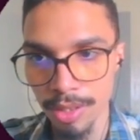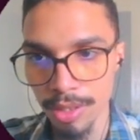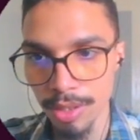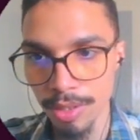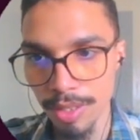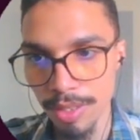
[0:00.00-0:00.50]

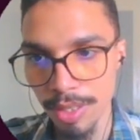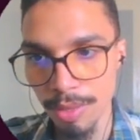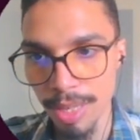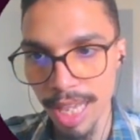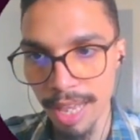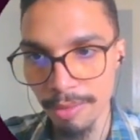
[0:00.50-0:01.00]
you can see
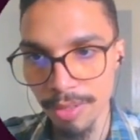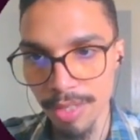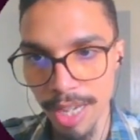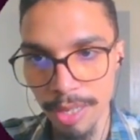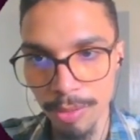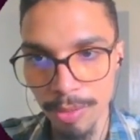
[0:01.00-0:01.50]
we have
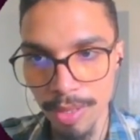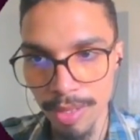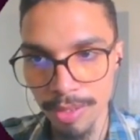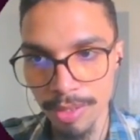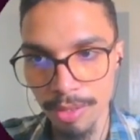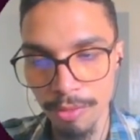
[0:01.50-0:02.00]
title,
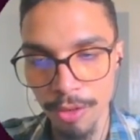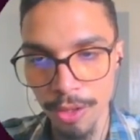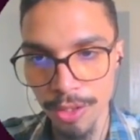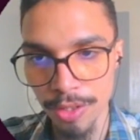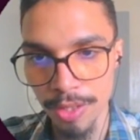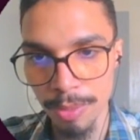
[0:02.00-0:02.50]
the
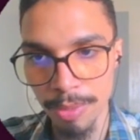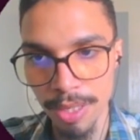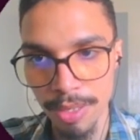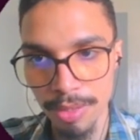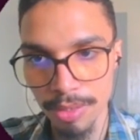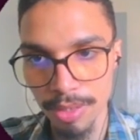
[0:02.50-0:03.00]
first snippet,